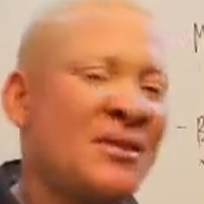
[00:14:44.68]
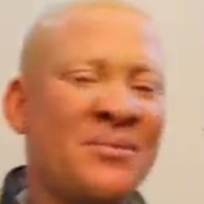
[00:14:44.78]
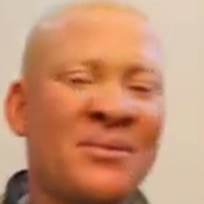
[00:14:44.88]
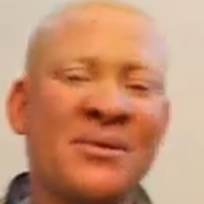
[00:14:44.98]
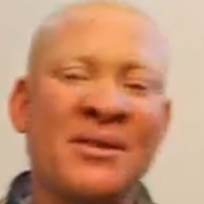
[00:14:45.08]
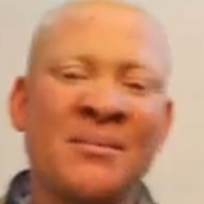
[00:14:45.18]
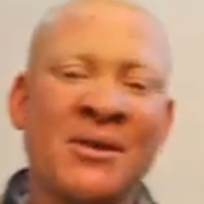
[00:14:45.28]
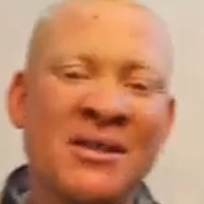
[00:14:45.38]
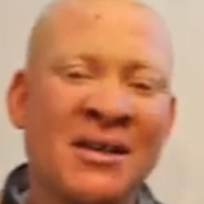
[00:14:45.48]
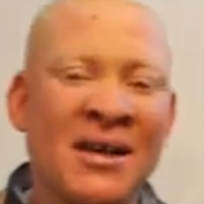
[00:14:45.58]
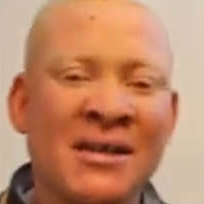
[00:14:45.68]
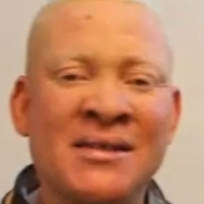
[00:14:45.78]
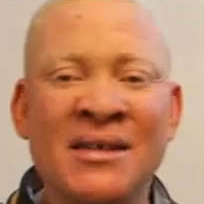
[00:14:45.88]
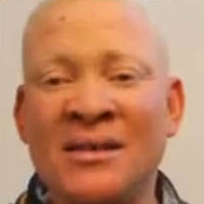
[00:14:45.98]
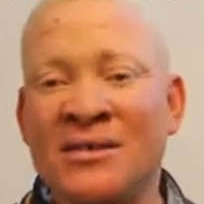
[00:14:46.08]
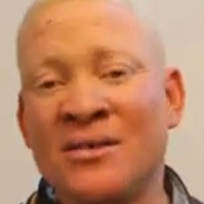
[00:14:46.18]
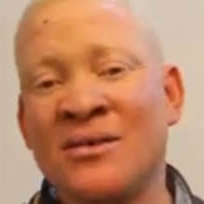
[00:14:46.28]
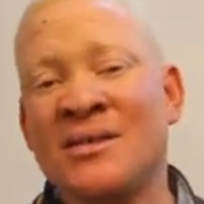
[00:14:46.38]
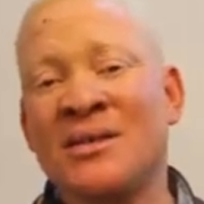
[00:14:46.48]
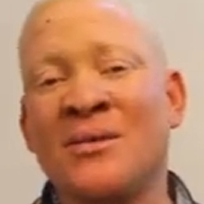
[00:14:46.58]
the budget line tells
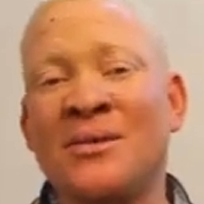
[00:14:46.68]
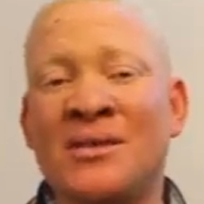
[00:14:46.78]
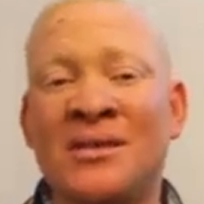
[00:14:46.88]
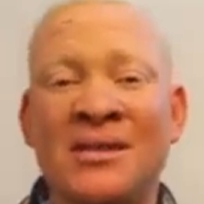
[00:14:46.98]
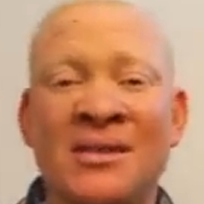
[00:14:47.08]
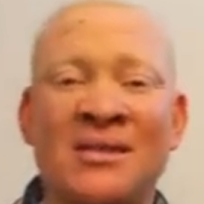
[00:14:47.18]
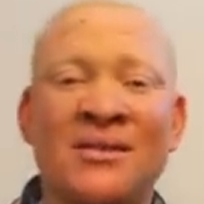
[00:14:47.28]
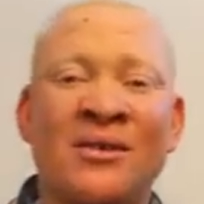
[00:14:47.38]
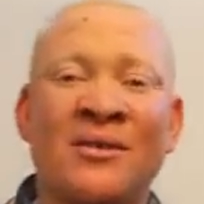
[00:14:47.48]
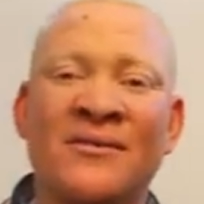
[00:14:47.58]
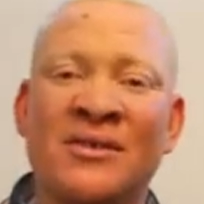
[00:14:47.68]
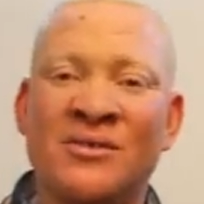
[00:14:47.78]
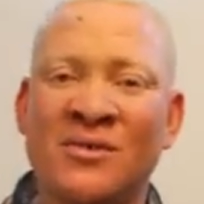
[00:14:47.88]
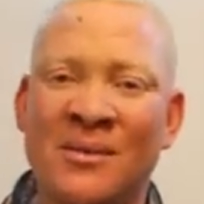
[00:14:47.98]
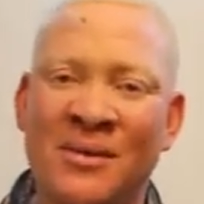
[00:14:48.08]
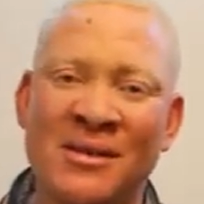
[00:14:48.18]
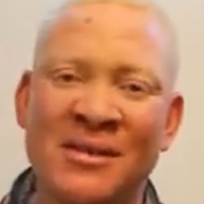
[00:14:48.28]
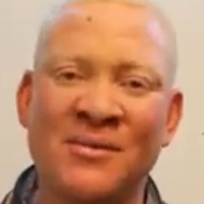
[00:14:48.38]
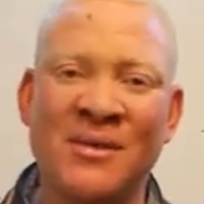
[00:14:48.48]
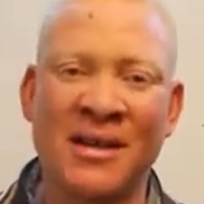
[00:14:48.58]
us the quantities of the two
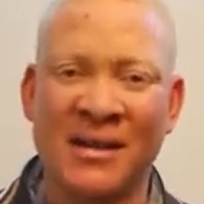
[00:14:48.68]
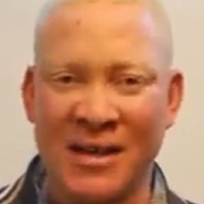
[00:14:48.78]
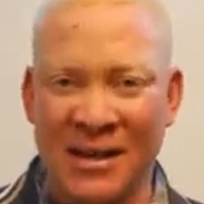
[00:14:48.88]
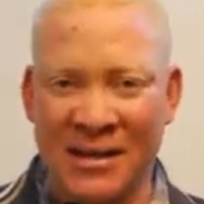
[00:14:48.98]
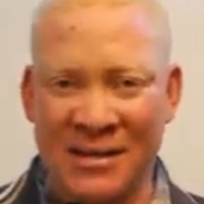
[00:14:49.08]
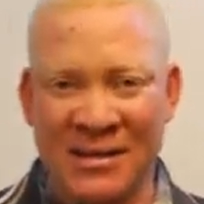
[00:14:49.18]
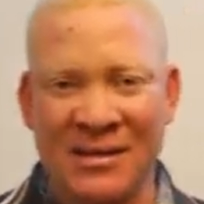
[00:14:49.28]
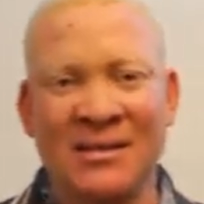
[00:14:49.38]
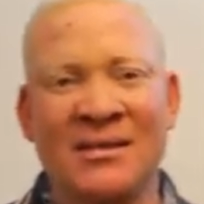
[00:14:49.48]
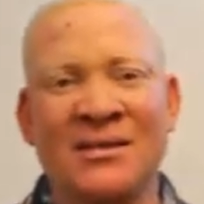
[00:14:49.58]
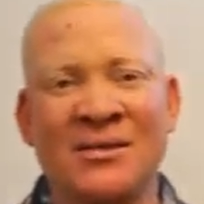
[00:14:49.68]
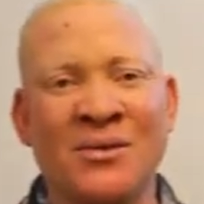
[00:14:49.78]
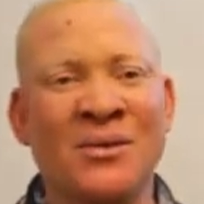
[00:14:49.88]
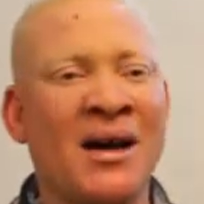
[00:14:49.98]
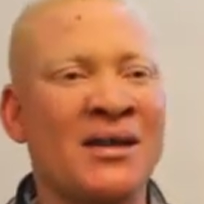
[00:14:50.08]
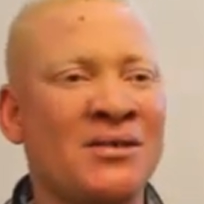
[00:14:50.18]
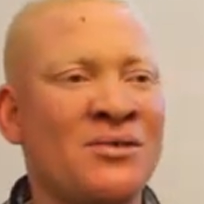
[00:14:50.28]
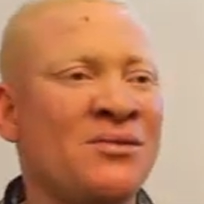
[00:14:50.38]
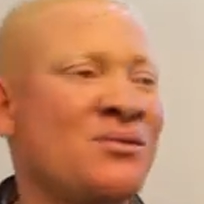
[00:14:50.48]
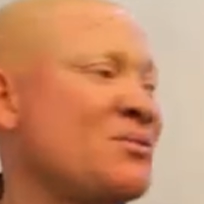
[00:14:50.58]
commodities we can get, so as
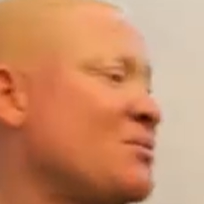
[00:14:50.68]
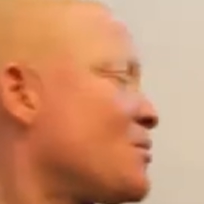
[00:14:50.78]
to,